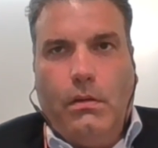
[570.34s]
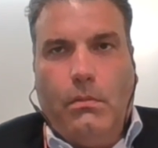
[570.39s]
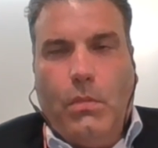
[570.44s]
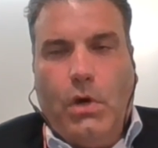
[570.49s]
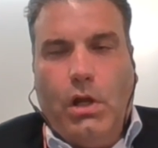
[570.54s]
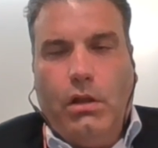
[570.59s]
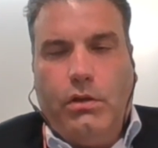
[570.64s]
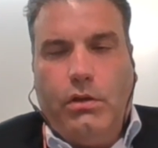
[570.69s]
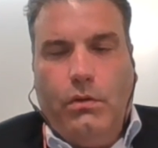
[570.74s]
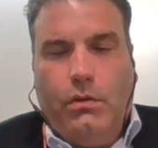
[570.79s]
The
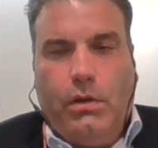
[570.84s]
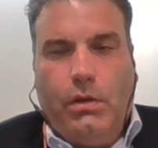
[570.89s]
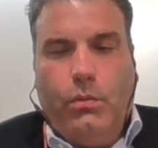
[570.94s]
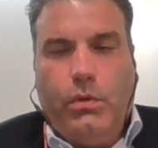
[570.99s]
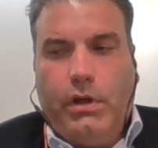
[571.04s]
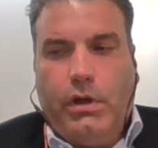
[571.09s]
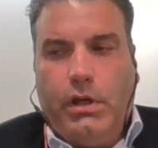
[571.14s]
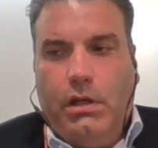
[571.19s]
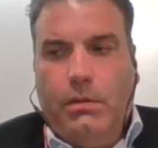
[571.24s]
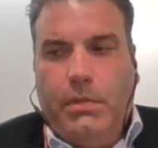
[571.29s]
molecule that
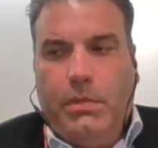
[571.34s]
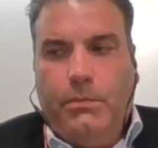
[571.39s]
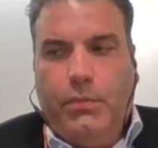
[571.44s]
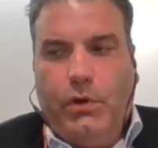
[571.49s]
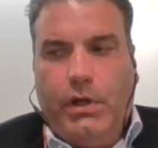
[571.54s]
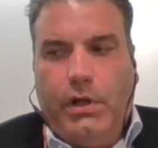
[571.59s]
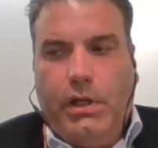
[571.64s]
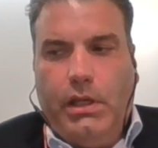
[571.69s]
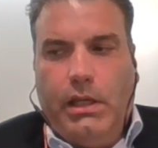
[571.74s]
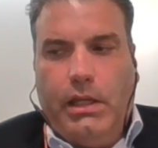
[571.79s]
we're going to be
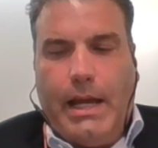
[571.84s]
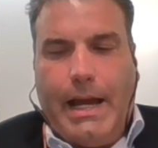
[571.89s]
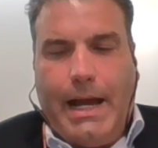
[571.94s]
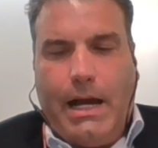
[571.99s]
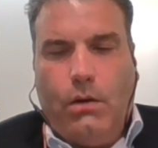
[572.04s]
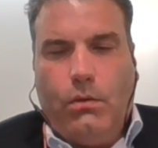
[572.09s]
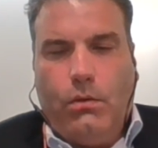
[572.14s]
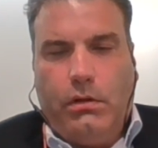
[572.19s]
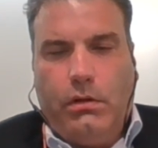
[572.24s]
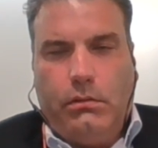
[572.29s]
putting in
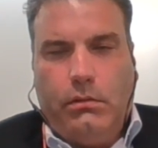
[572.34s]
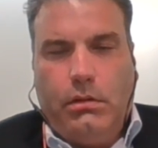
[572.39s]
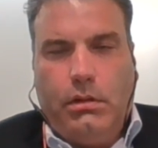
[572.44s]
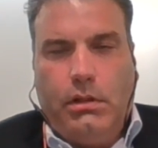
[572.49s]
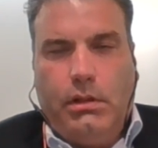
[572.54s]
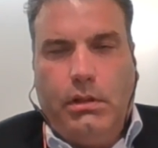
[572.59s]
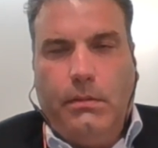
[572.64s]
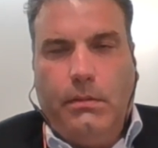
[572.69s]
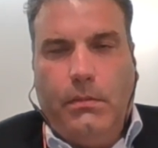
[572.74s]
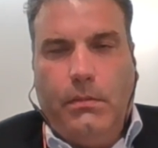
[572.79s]
our
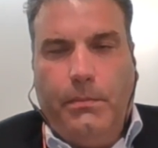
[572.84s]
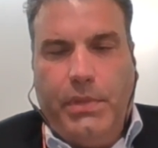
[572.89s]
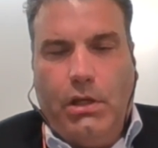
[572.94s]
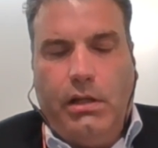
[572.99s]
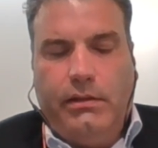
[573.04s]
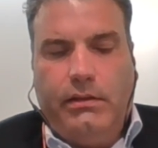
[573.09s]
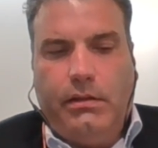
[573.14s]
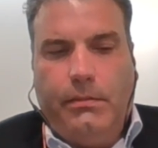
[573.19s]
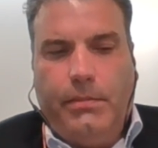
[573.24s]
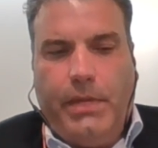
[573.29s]

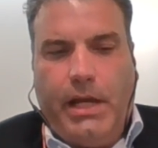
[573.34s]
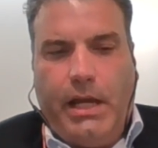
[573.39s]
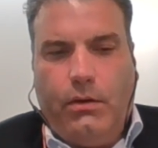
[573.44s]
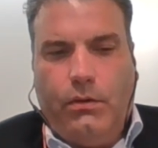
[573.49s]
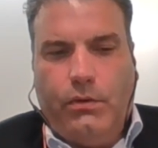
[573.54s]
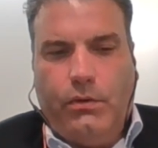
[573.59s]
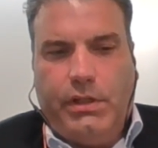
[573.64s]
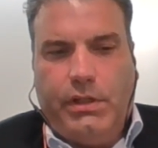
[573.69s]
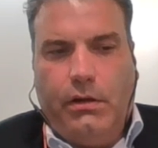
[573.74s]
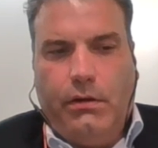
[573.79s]
Beyond
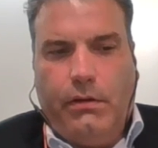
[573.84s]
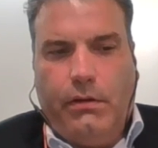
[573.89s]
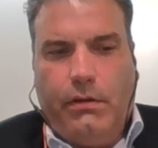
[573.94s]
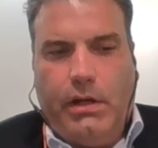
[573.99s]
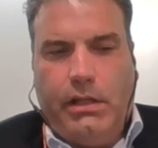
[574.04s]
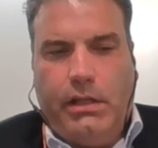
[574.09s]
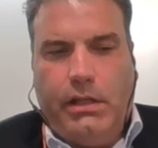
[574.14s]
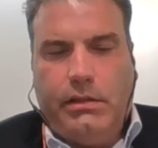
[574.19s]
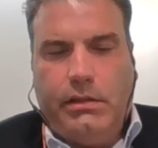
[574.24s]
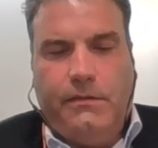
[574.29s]
Tobacco
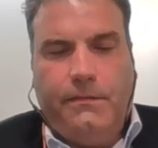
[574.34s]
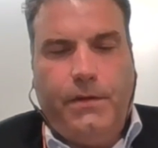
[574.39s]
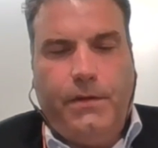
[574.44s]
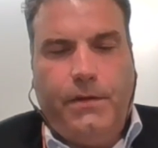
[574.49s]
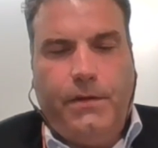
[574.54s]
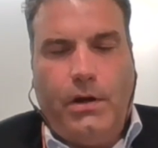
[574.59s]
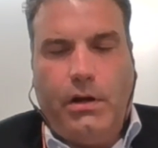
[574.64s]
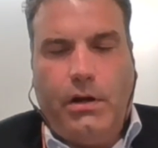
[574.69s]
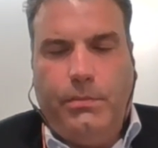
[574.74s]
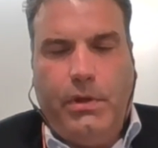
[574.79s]
cigarettes is
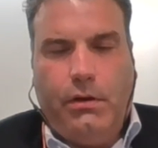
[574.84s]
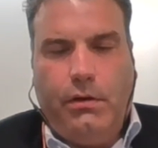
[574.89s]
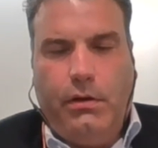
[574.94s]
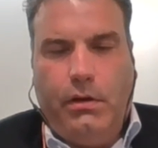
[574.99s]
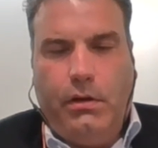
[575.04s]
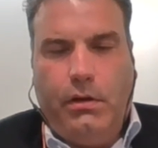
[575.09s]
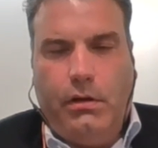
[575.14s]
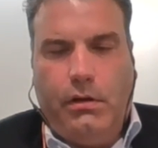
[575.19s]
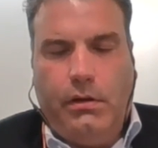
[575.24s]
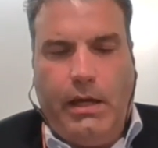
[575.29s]
far
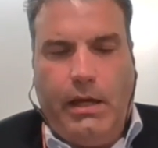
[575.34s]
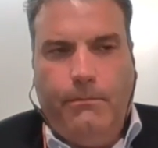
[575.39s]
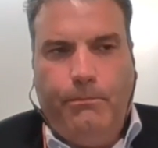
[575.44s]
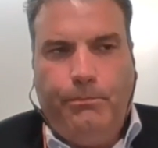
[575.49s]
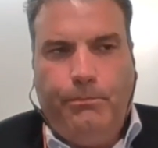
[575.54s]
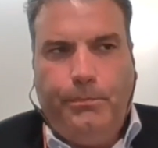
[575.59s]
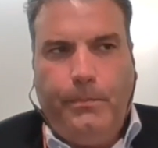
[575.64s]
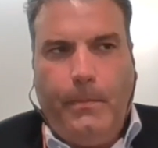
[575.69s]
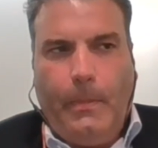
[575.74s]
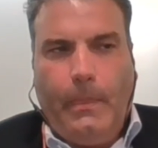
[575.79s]
superior to that.
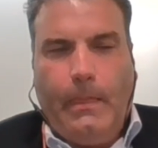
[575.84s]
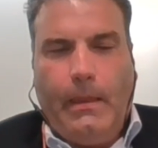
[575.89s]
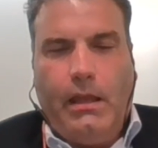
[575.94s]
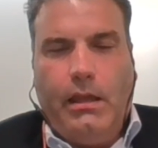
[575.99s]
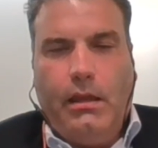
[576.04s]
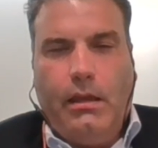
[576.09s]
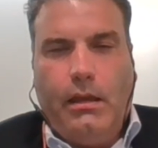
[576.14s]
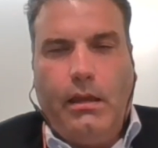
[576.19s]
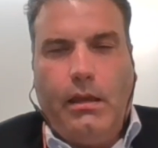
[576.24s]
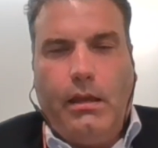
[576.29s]

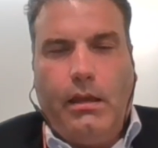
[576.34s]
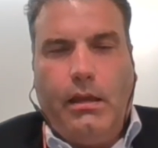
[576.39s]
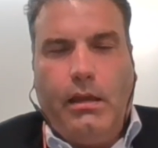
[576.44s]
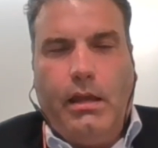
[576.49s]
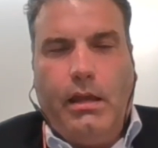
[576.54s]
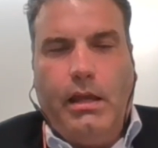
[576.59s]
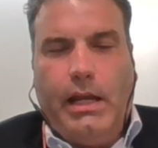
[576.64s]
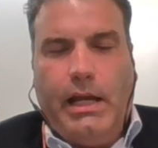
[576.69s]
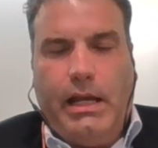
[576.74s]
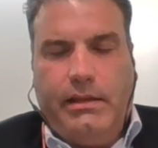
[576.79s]

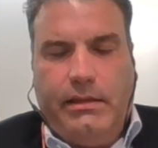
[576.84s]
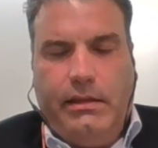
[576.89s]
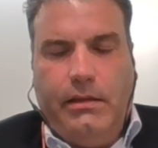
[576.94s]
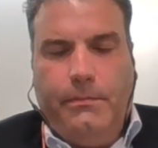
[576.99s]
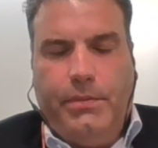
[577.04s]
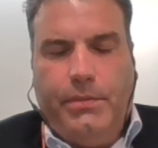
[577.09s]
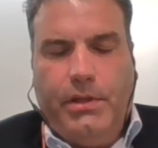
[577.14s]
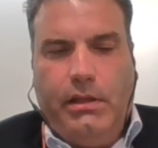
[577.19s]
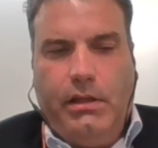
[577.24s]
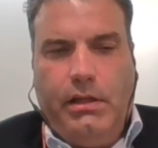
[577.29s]
It has
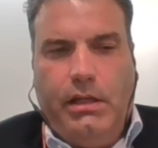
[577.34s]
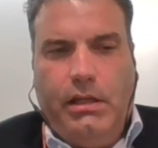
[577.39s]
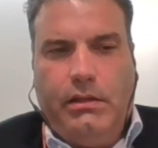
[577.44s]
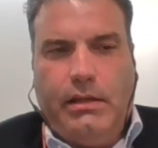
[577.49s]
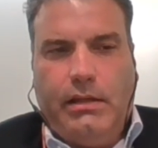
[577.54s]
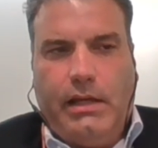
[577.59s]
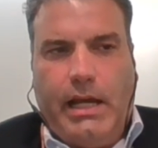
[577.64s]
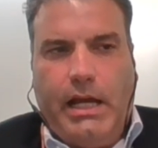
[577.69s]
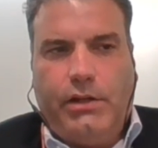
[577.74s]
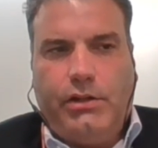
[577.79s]
the
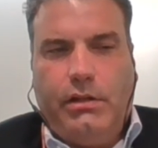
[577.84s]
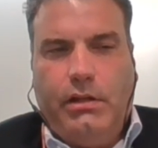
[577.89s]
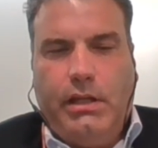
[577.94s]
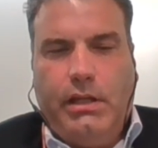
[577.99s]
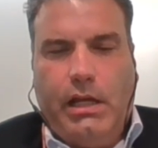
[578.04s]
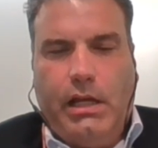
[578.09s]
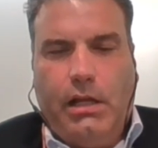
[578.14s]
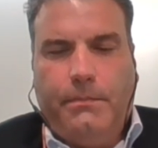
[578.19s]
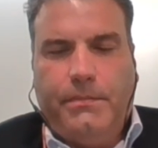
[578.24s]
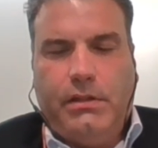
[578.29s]
ability to
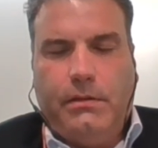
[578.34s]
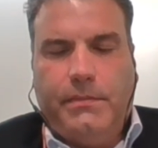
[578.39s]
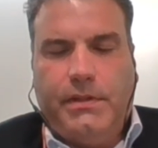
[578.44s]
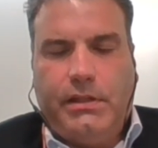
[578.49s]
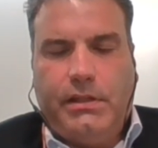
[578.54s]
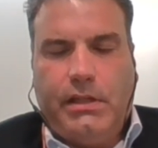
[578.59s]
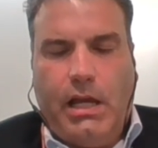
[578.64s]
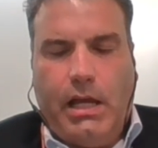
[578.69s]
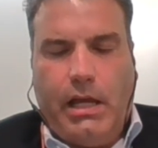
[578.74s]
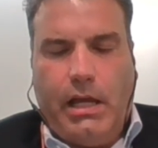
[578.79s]
actually help
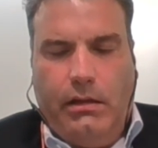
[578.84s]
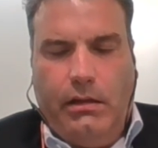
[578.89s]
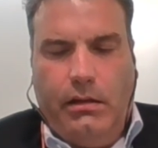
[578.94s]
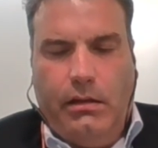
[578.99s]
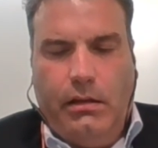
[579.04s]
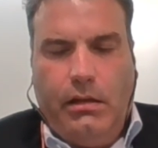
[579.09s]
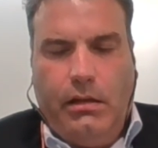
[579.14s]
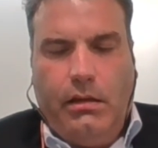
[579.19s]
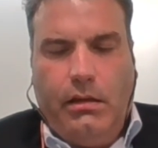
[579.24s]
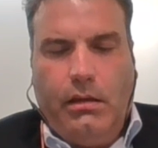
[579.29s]

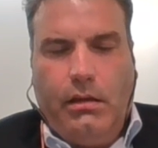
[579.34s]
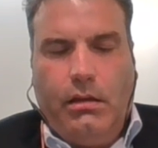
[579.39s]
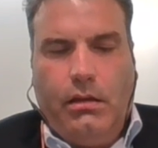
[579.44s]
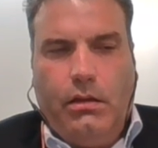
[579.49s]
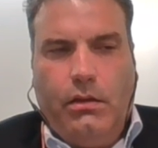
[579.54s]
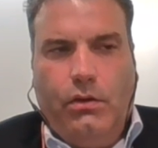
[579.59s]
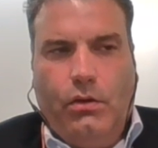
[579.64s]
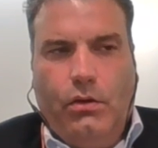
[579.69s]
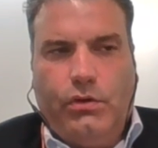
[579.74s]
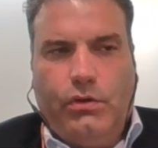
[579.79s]
subside
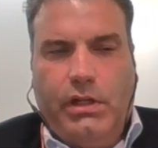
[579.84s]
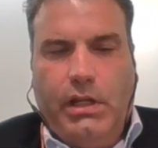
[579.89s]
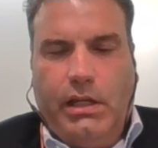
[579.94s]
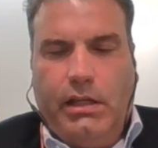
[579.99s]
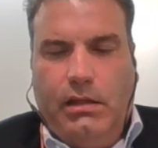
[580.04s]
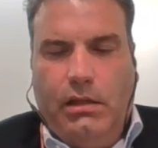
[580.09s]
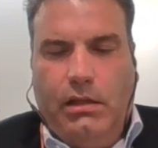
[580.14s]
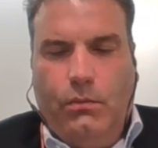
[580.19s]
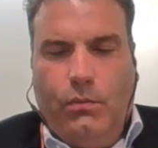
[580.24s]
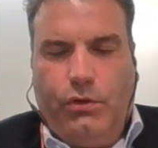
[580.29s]
those
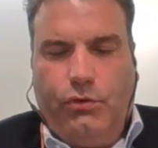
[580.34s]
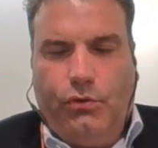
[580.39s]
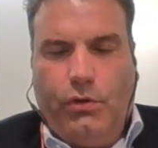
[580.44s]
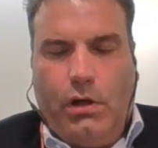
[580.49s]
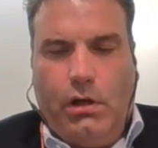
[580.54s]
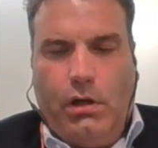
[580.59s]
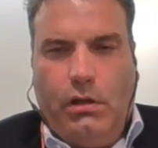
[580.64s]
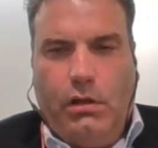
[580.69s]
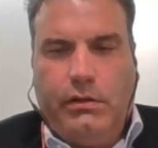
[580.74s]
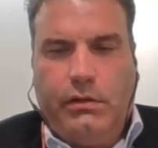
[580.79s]
nicotine
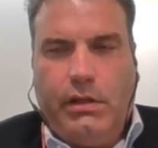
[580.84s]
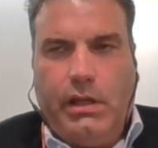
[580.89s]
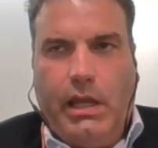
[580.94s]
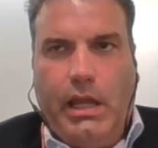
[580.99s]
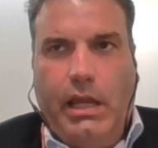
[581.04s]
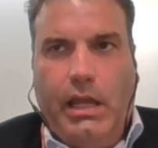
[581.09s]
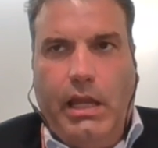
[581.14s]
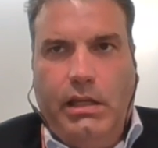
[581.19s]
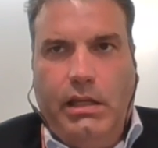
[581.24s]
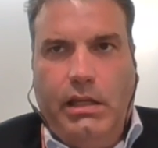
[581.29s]
withdrawals
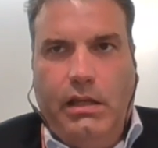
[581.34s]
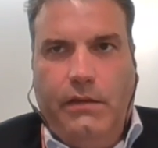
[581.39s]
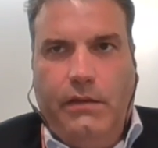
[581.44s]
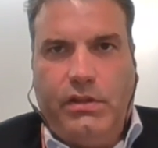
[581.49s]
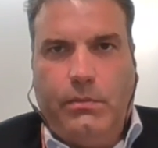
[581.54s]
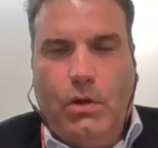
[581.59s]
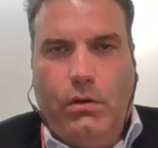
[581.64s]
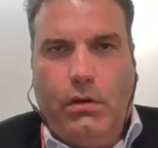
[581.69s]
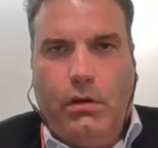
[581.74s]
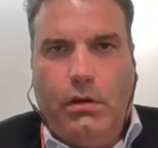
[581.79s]
and give a
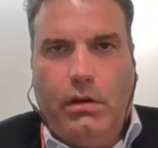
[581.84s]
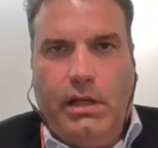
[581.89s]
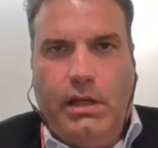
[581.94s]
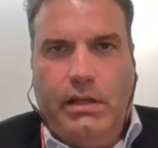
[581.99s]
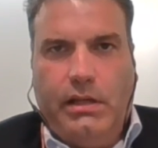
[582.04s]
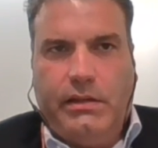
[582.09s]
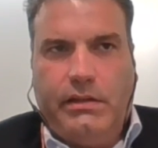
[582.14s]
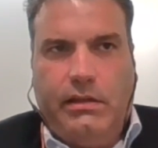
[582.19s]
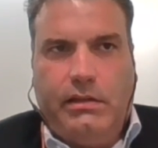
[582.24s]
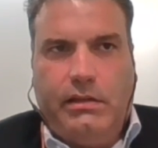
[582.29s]
smoker
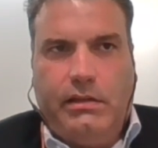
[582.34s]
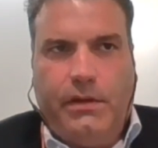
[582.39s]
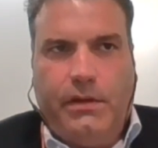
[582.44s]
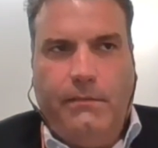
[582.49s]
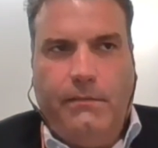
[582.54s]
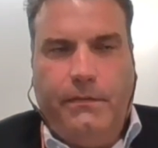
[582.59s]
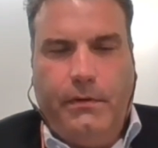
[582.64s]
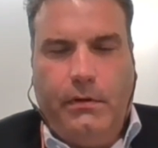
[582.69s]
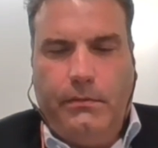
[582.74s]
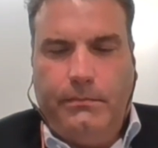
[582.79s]
a sense of
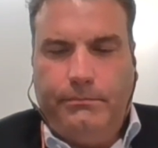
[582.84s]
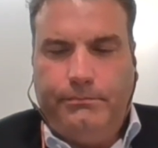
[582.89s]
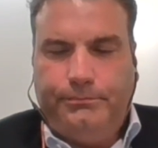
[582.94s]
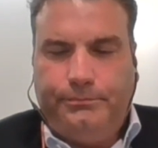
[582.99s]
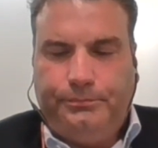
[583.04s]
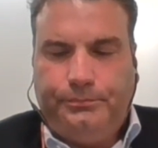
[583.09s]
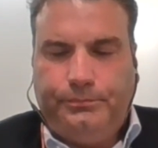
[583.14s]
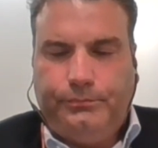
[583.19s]
comfort